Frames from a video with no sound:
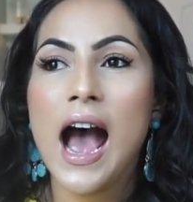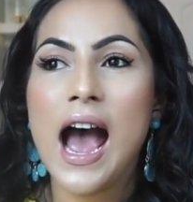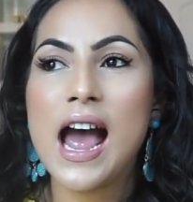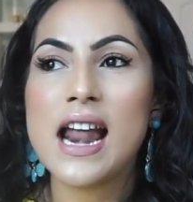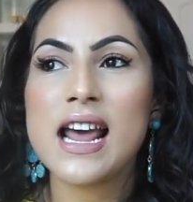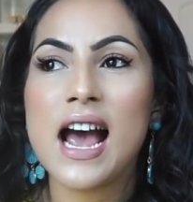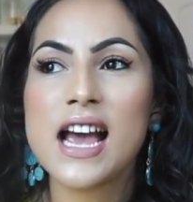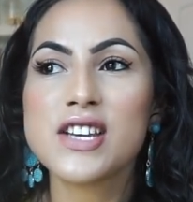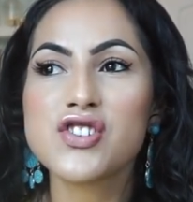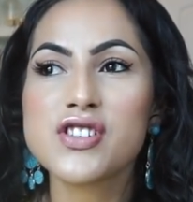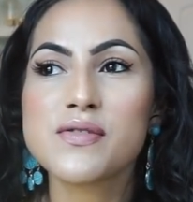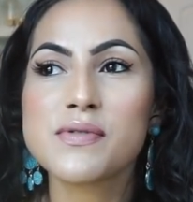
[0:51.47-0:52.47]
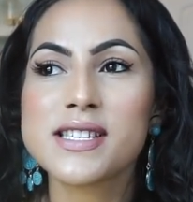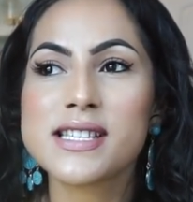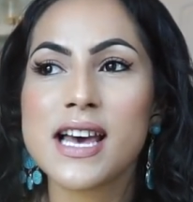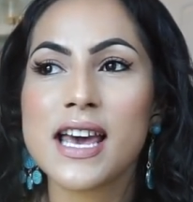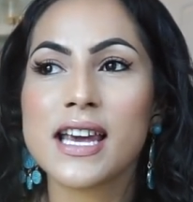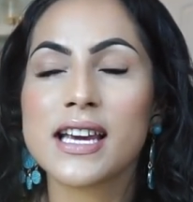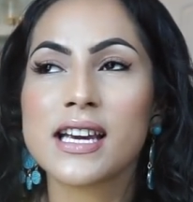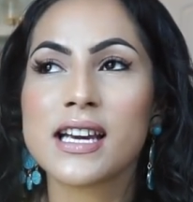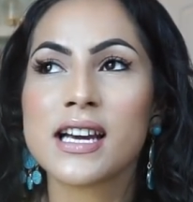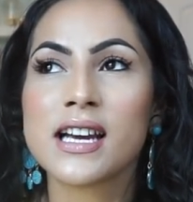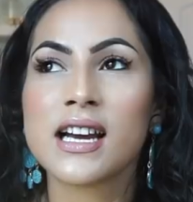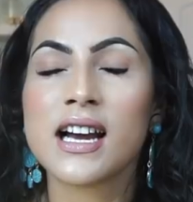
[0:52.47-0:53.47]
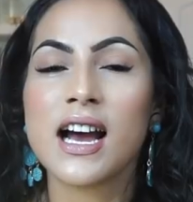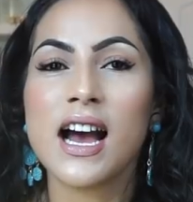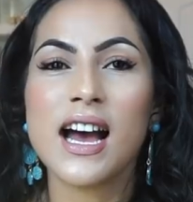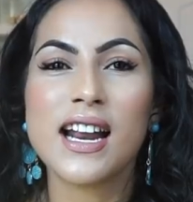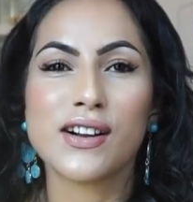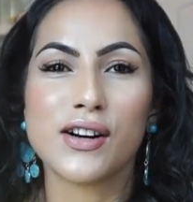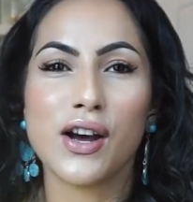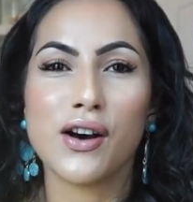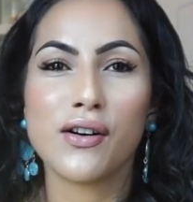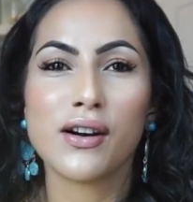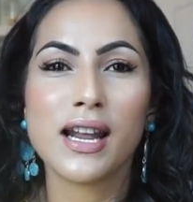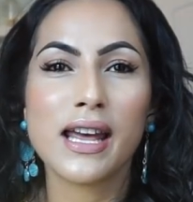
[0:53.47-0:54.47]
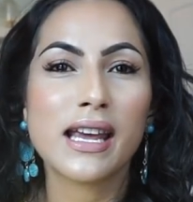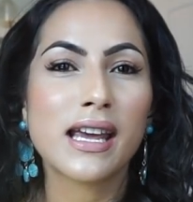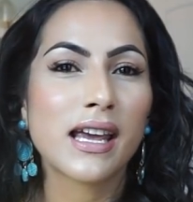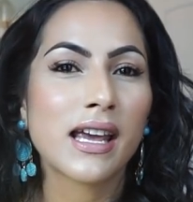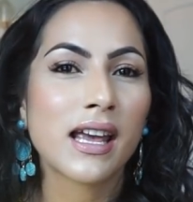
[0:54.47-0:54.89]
and I just was like, I don't know, like,